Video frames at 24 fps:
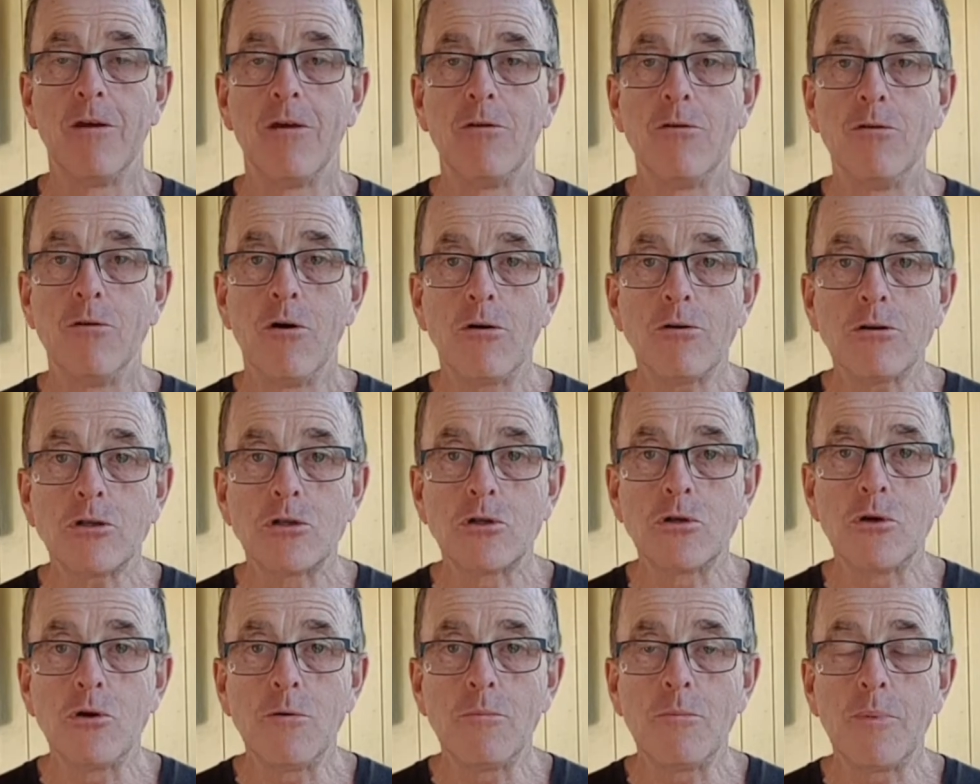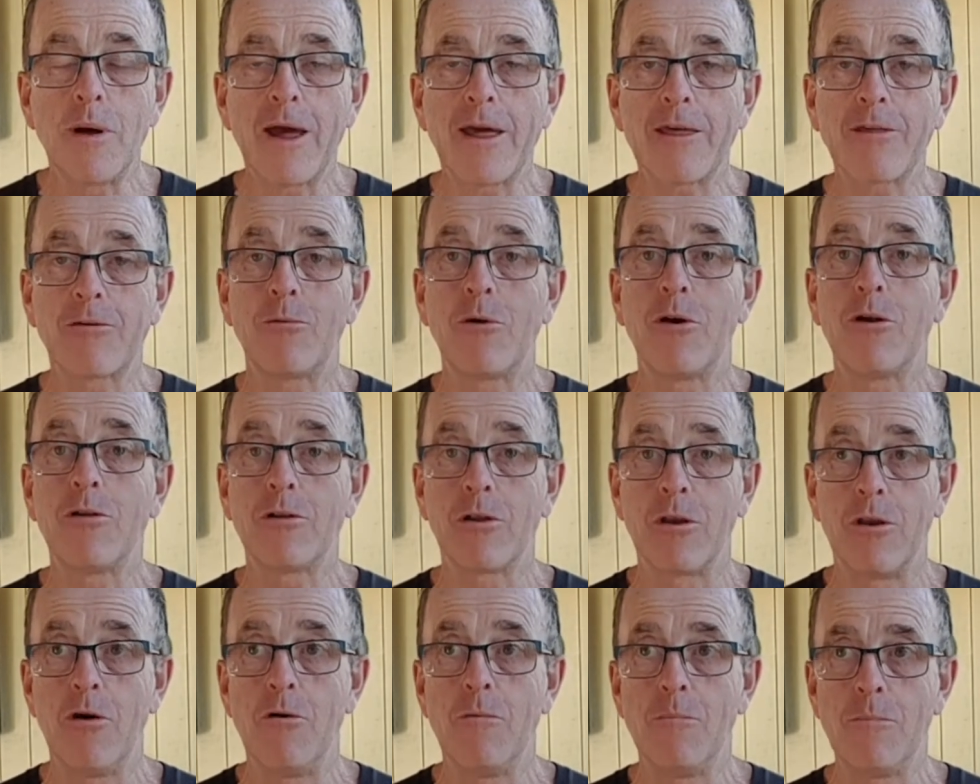Not short passwords,
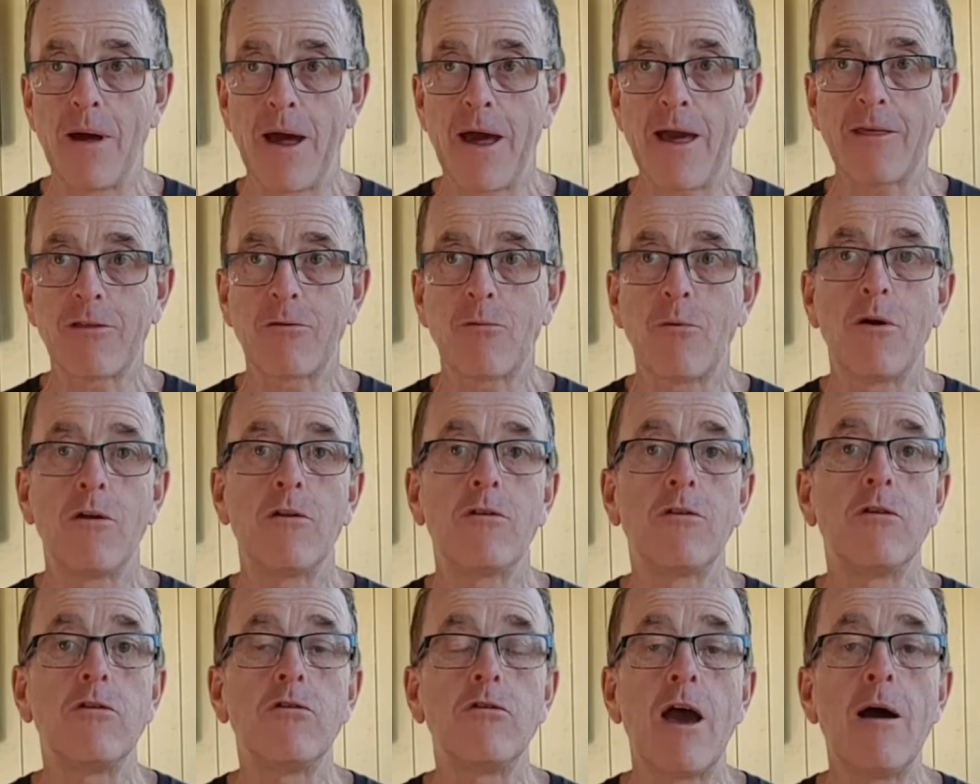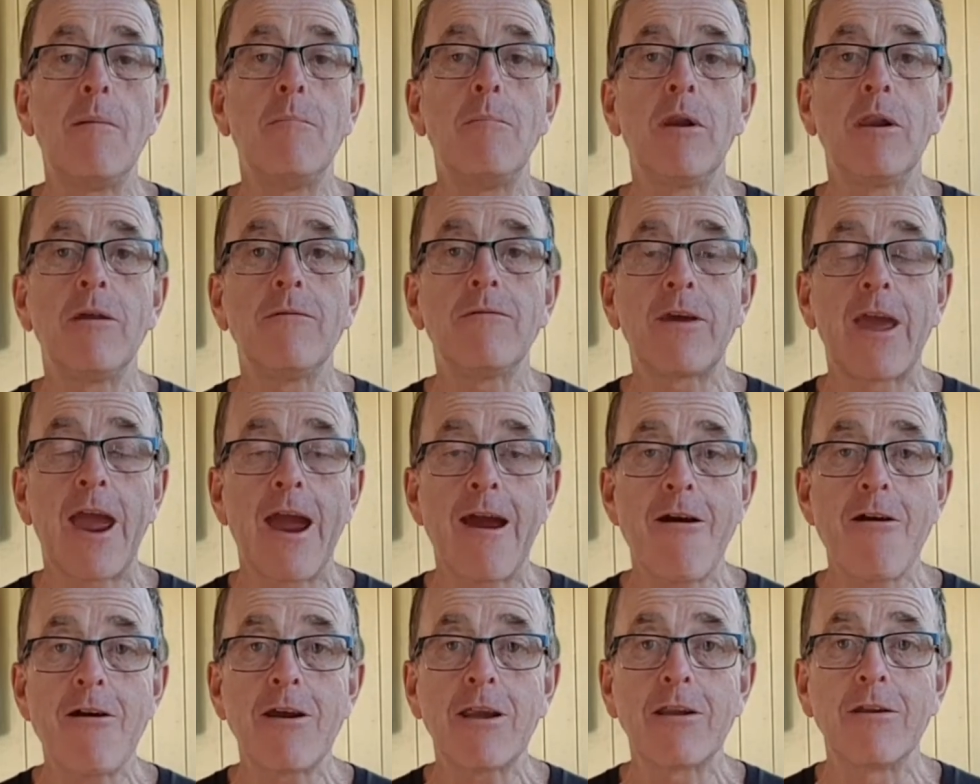long passwords, jumble of
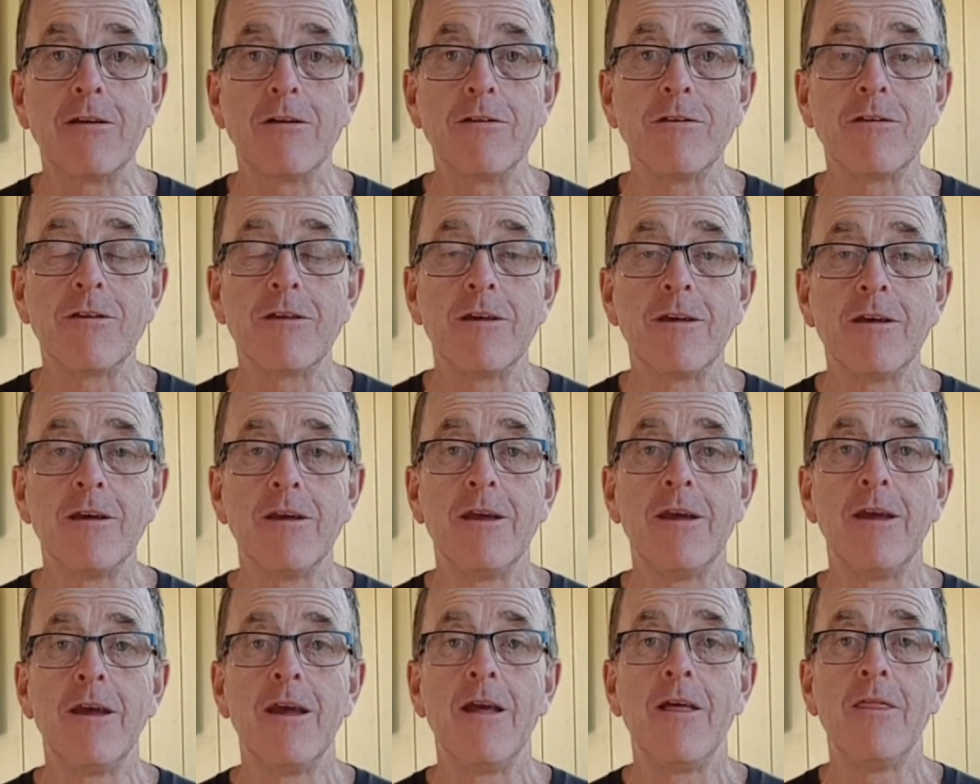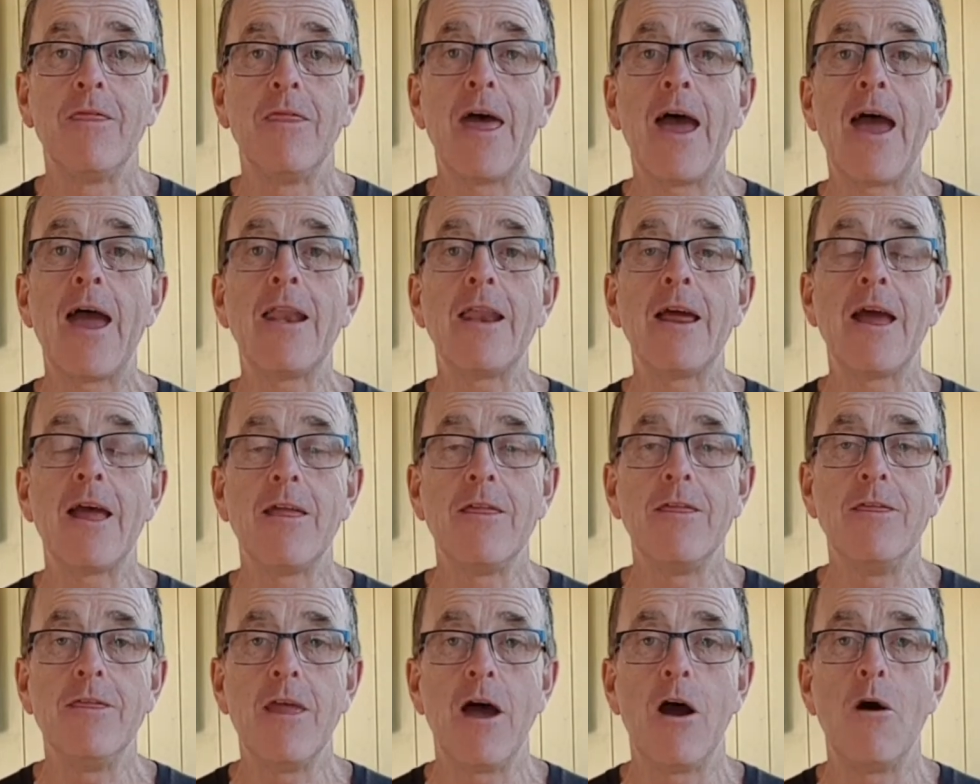characters that
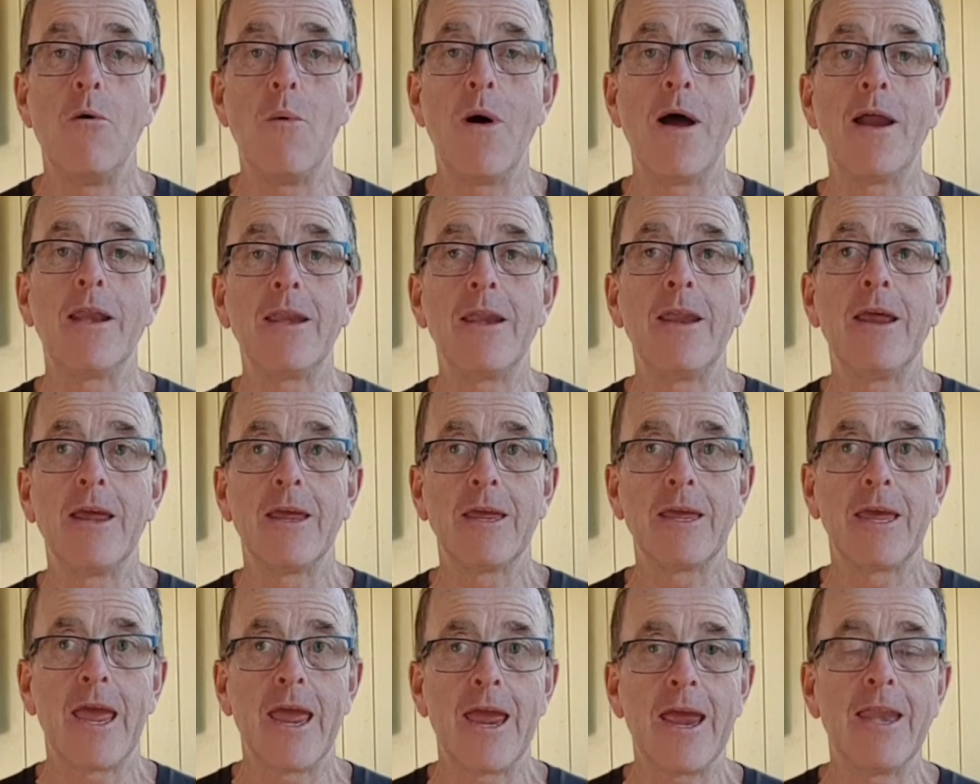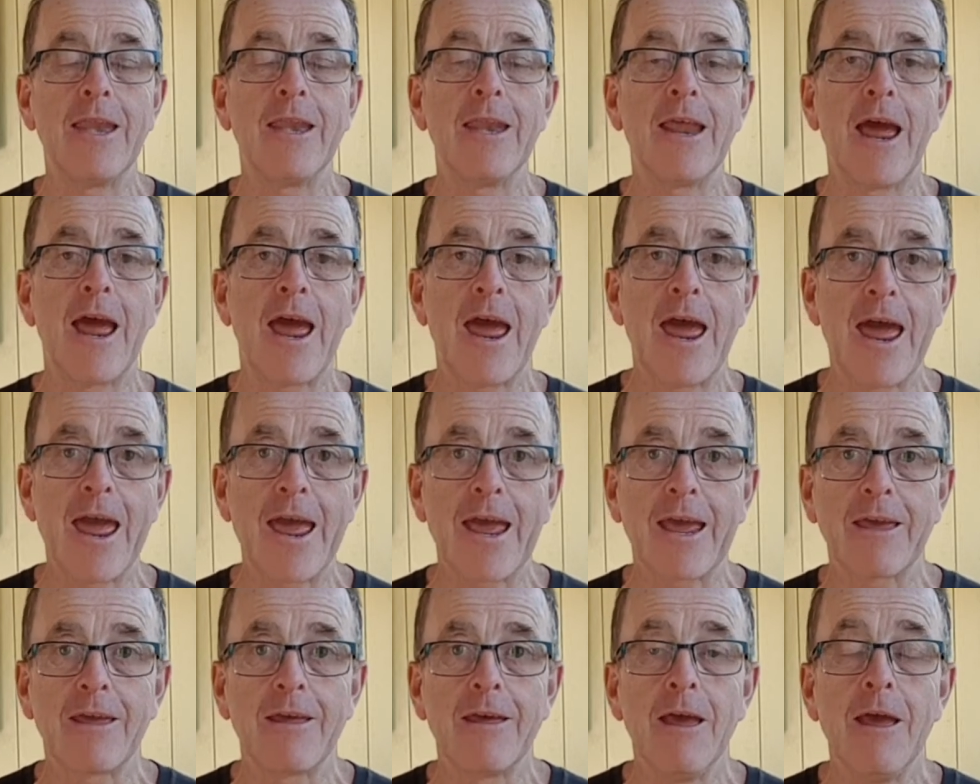no one can hack.